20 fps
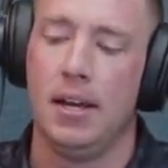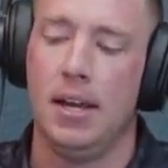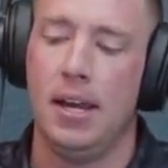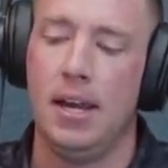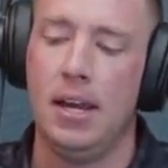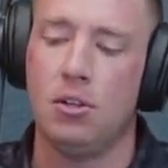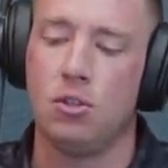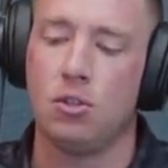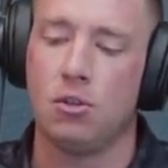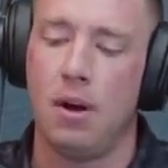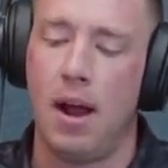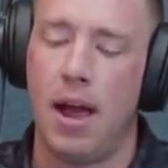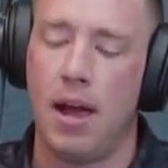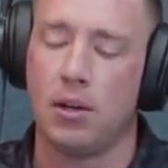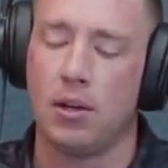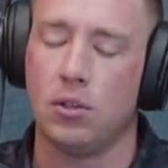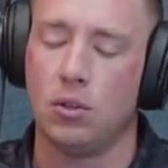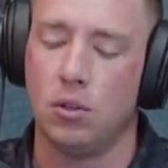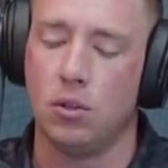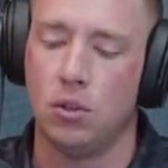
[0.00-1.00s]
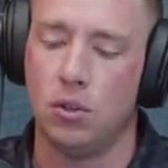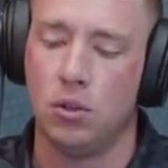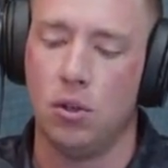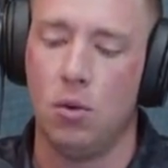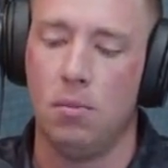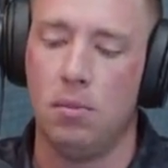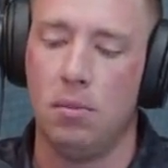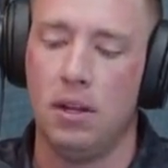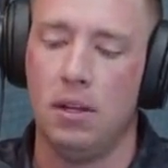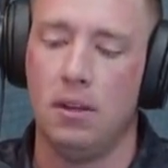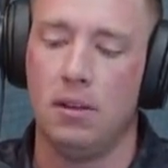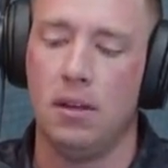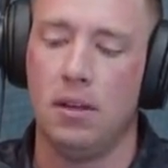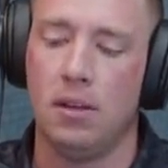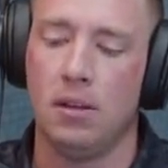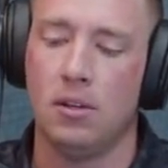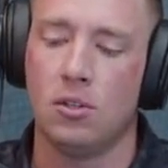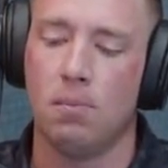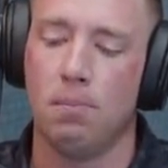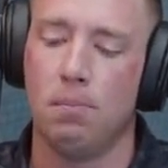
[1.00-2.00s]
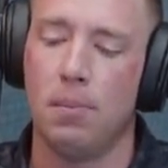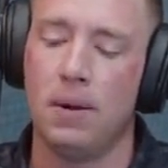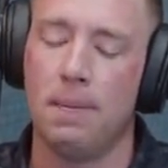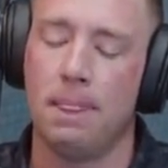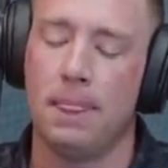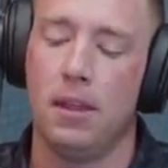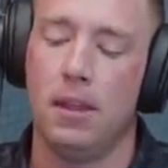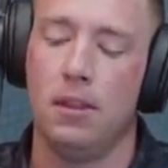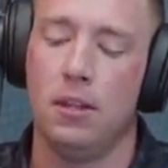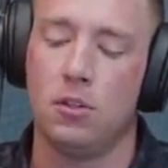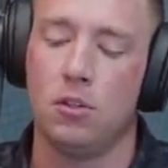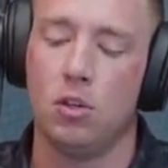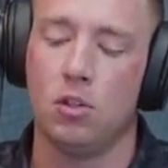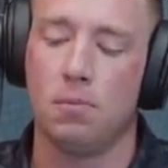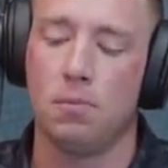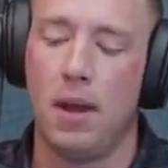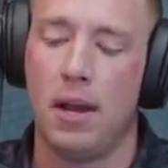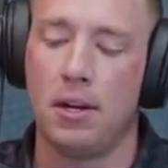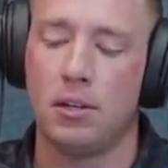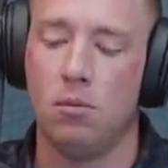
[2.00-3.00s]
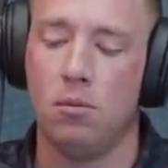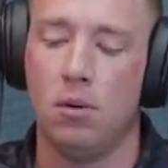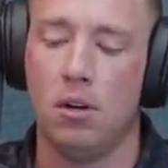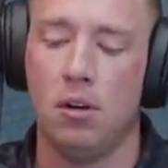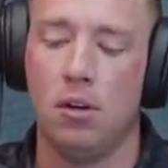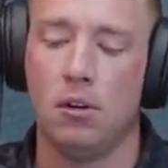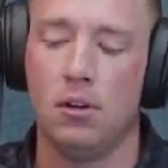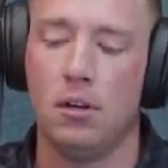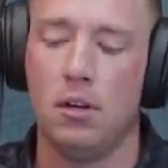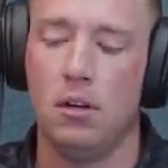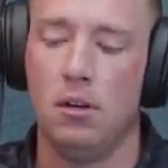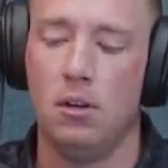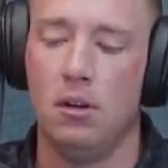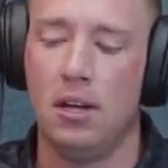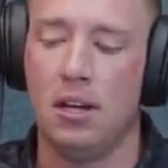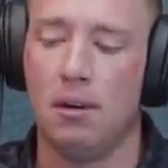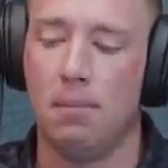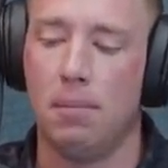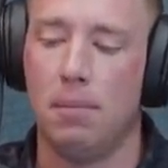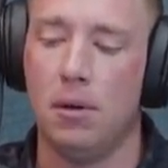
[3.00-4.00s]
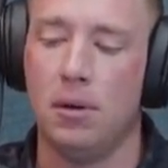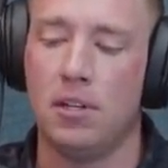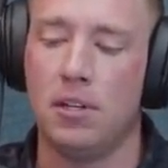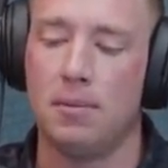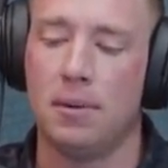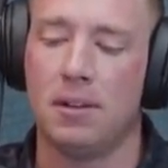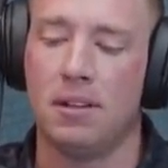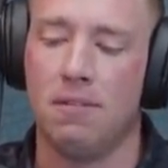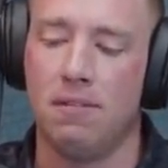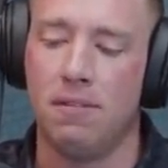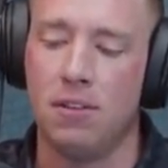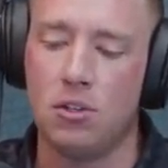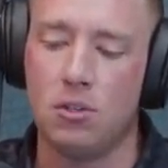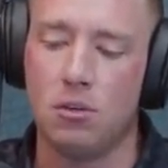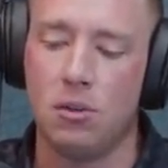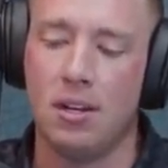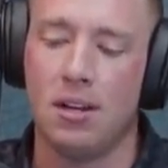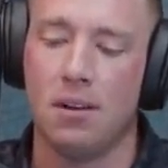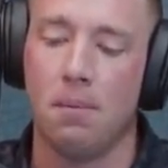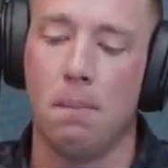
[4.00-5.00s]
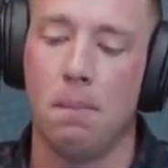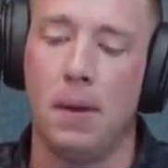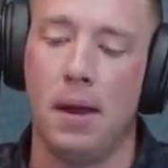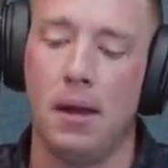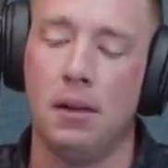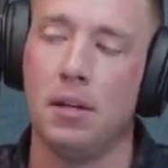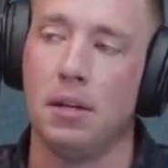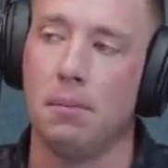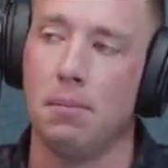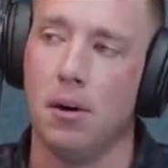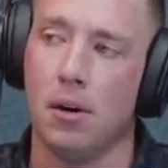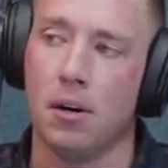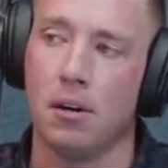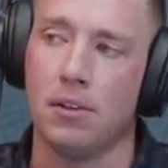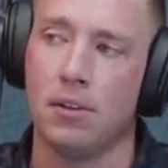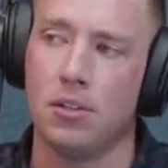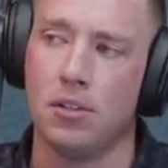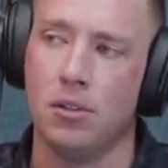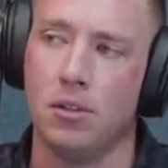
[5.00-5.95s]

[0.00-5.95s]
It tracks so many things, but this goes back to one of your unique abilities about the visually compelling part of it too.